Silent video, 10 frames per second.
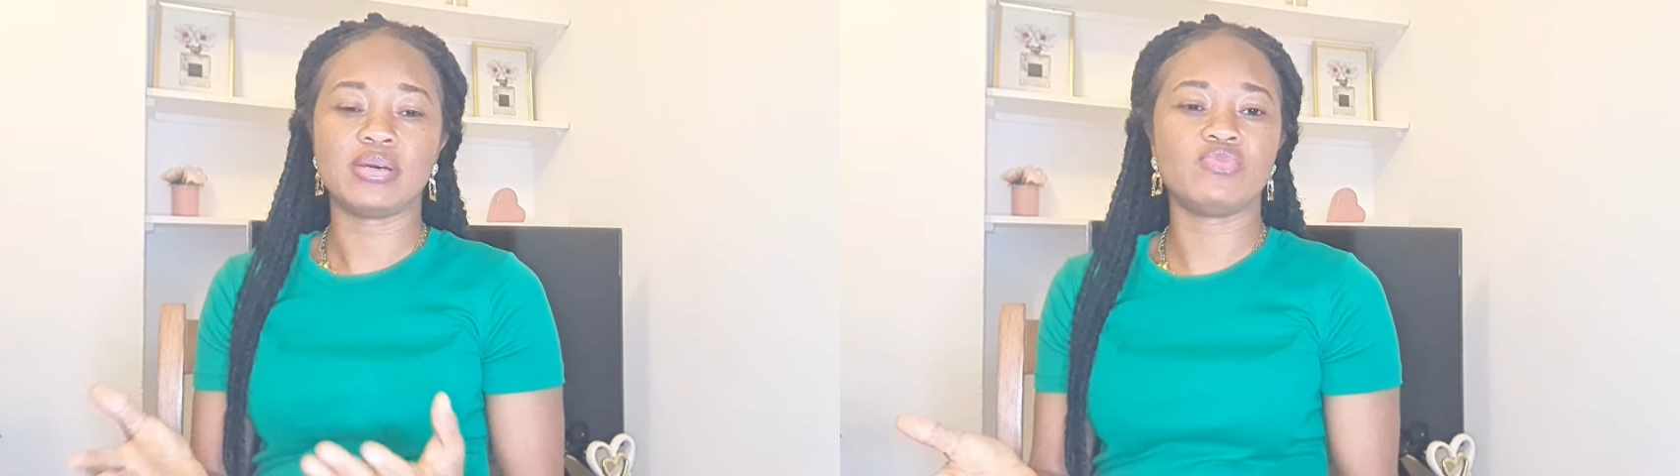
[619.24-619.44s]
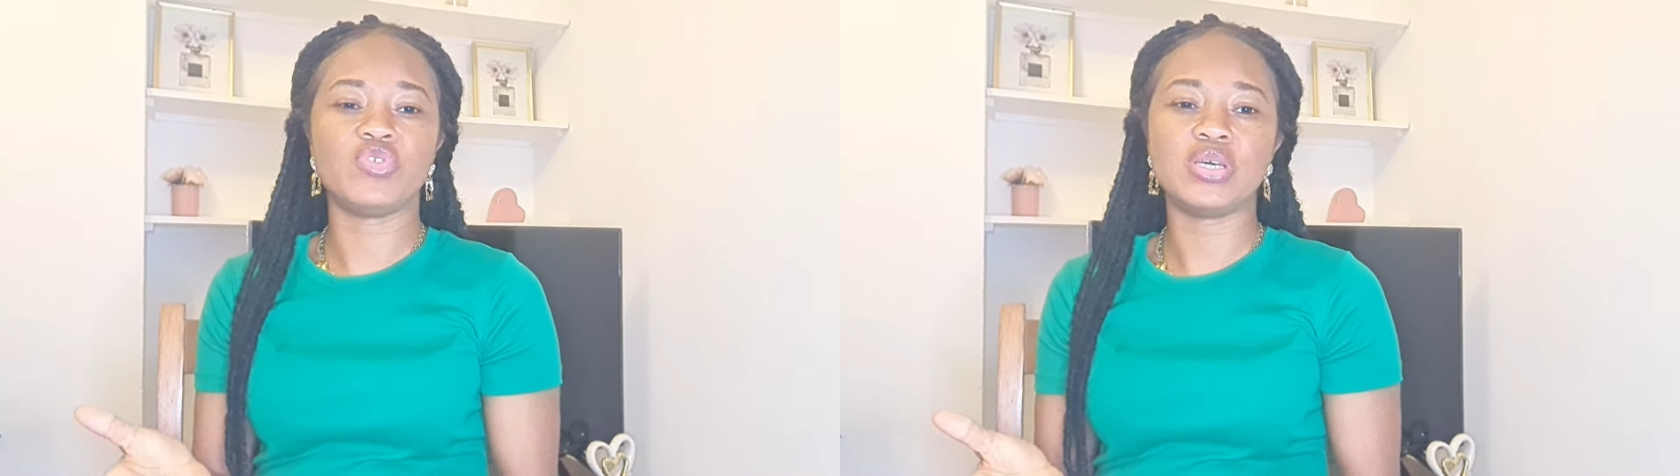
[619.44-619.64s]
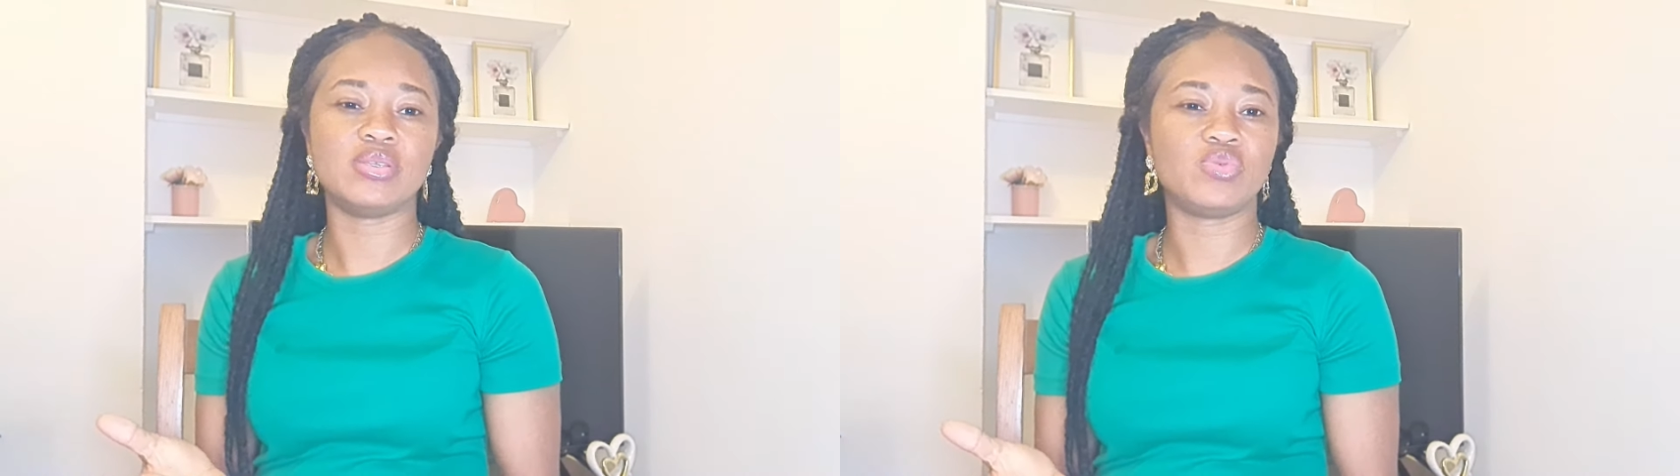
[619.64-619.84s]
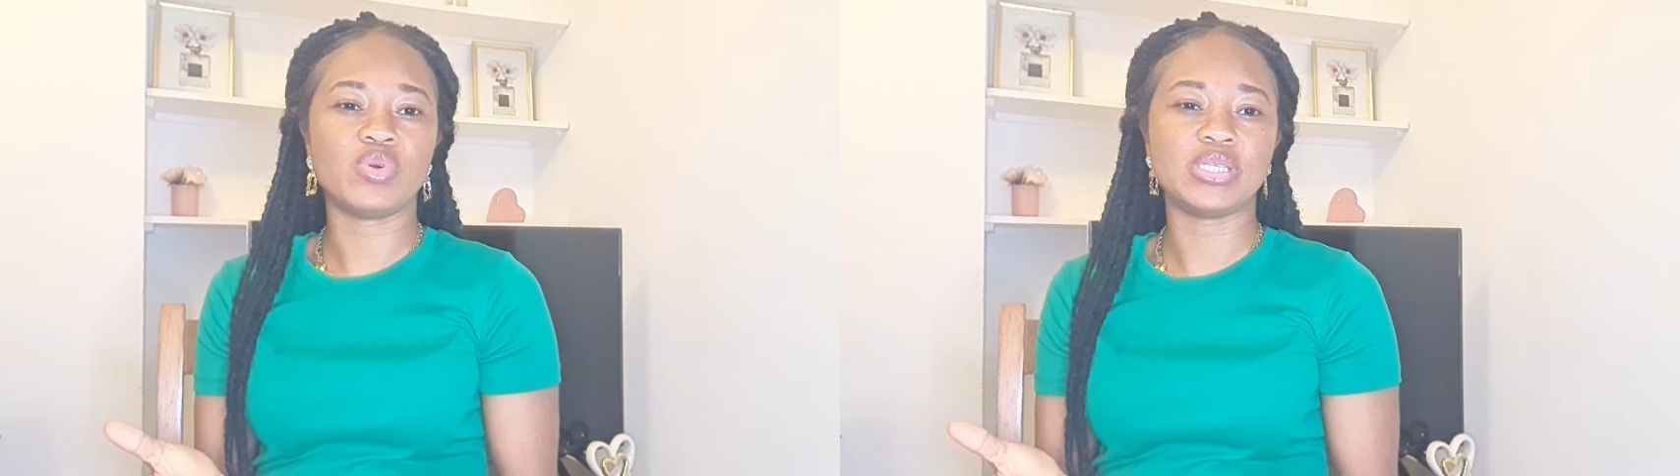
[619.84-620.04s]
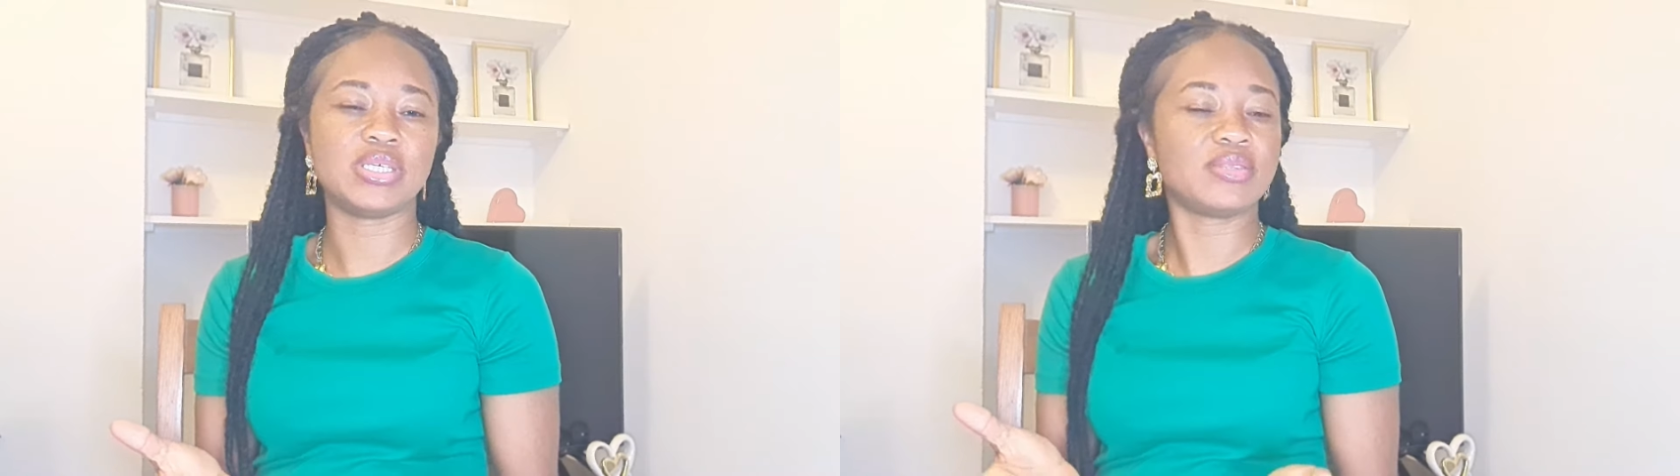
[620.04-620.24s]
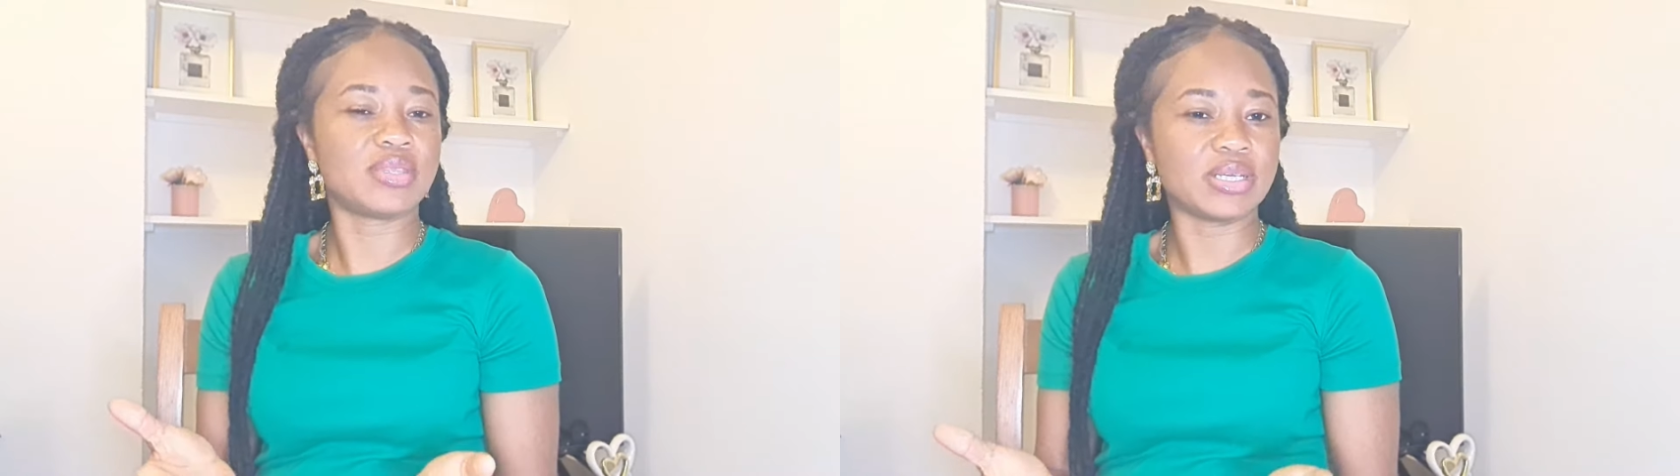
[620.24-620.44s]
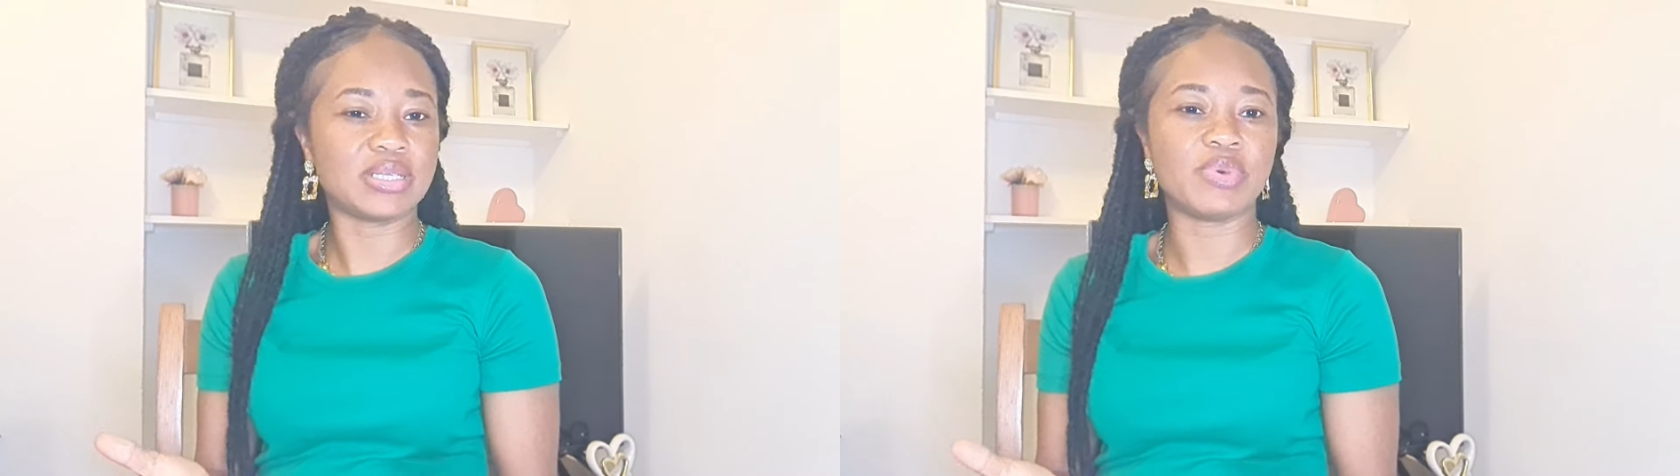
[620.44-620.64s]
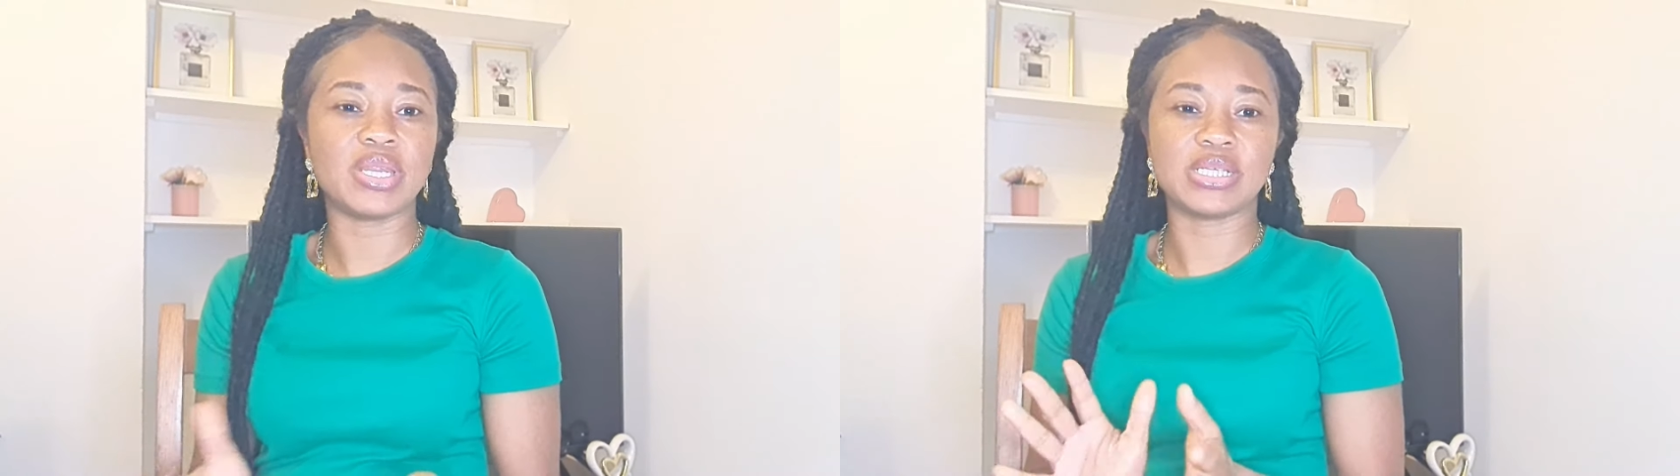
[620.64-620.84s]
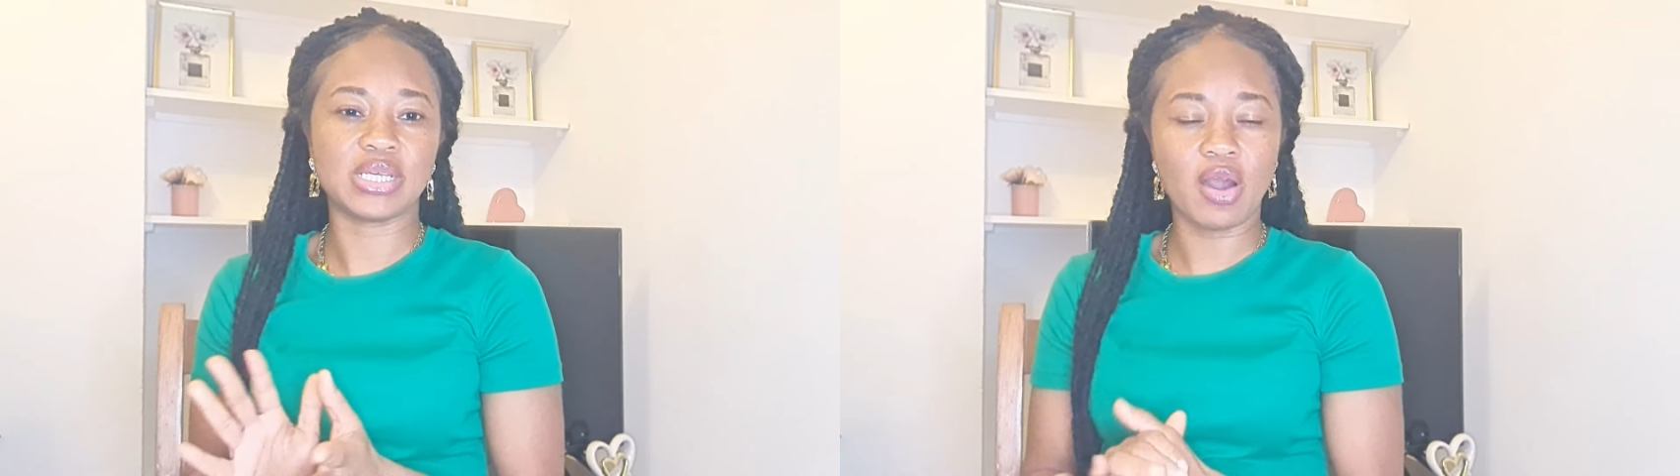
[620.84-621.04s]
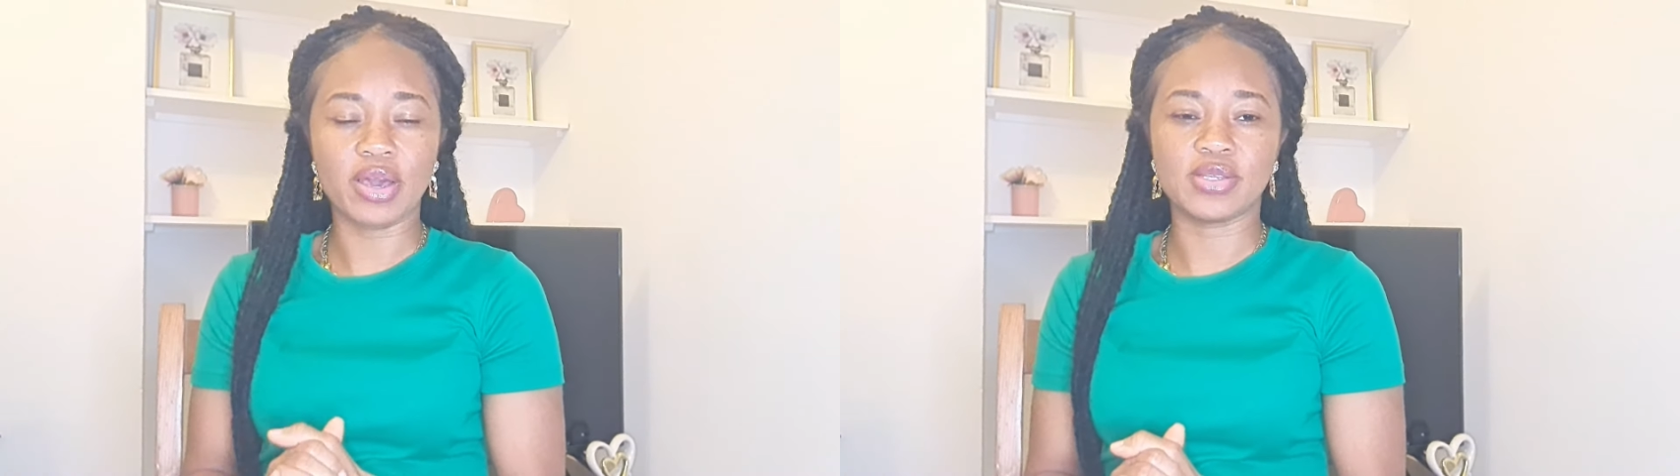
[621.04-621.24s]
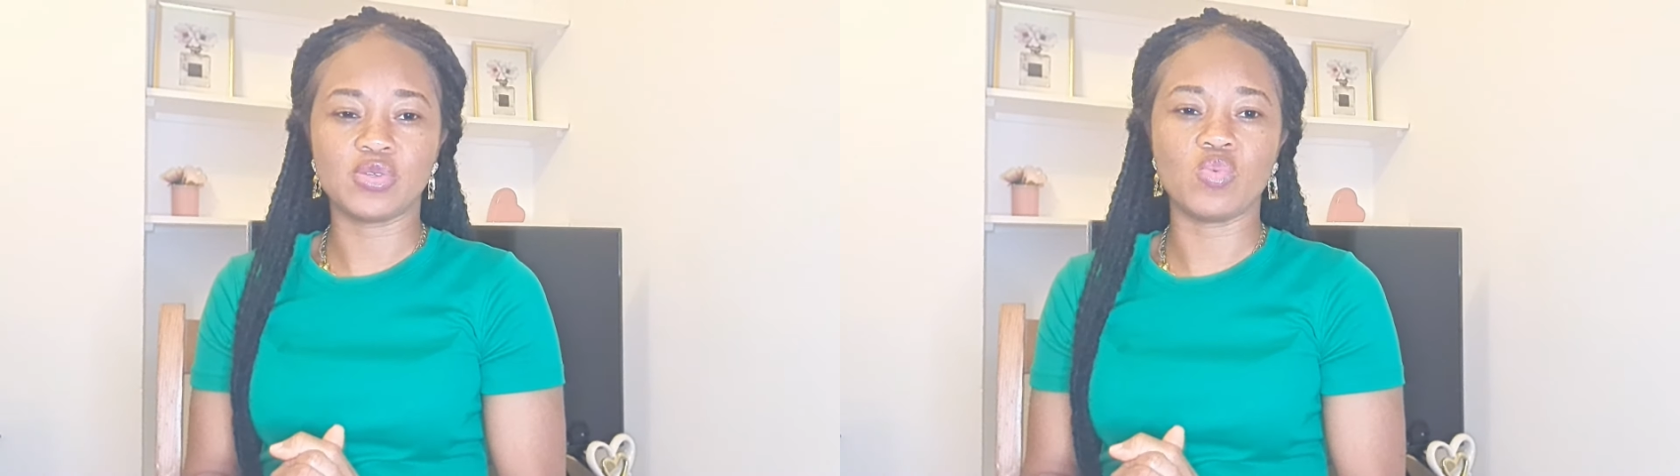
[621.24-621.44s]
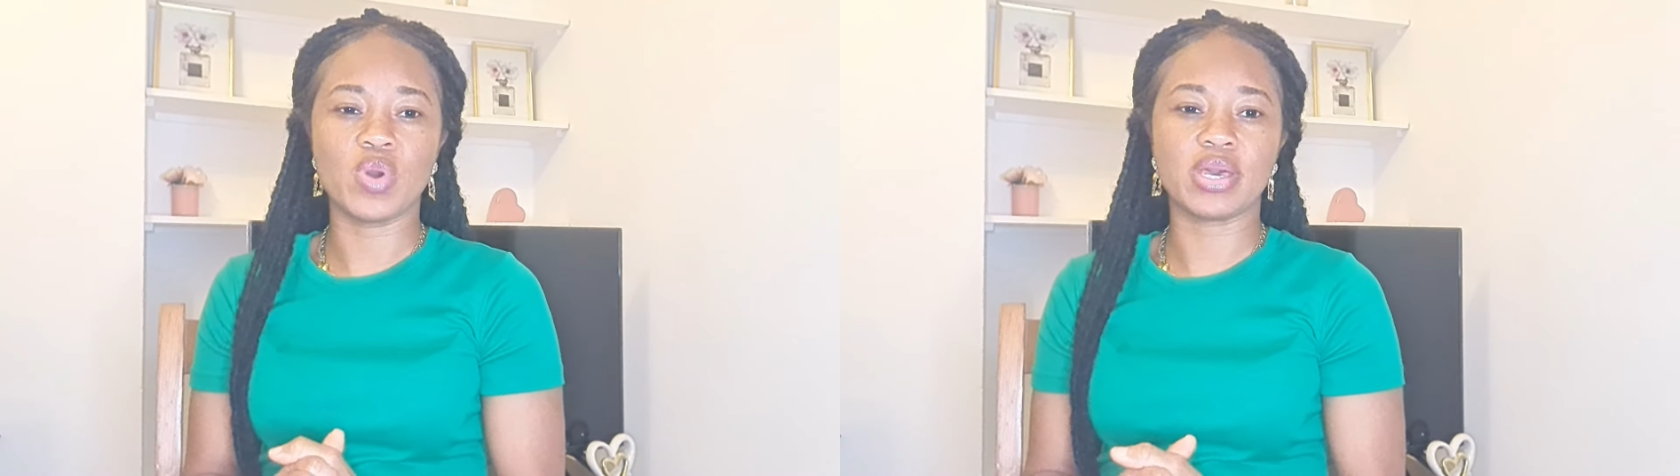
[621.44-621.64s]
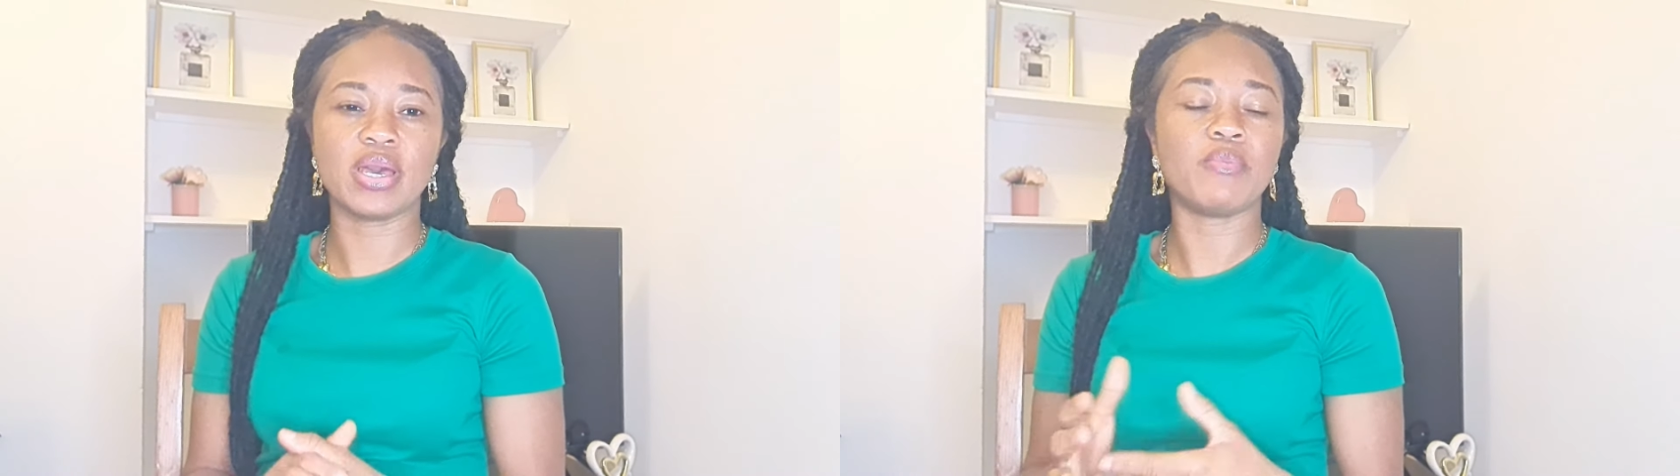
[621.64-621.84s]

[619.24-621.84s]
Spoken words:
within 20-30 minutes I'll get to work.